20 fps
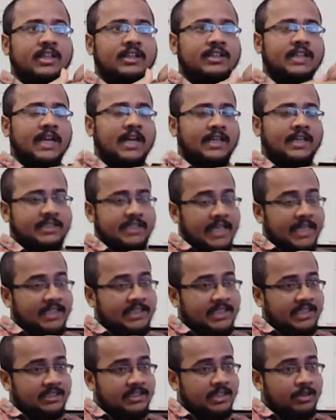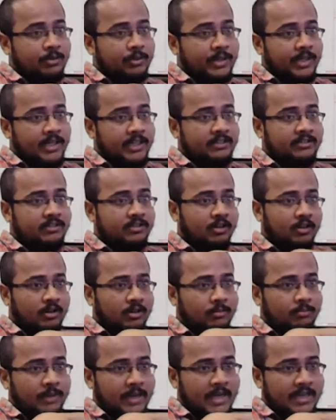that changing the weights
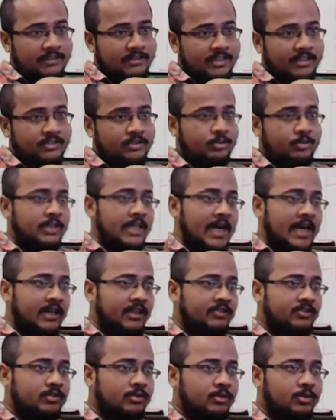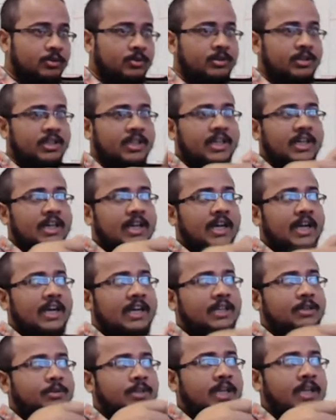or biases to that is good,
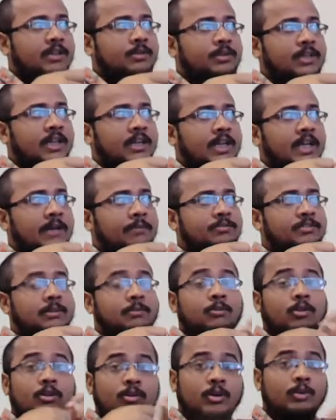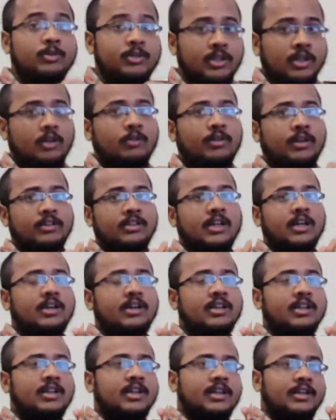and you can have some conclusion over
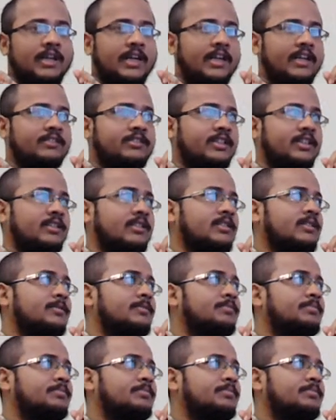the data set.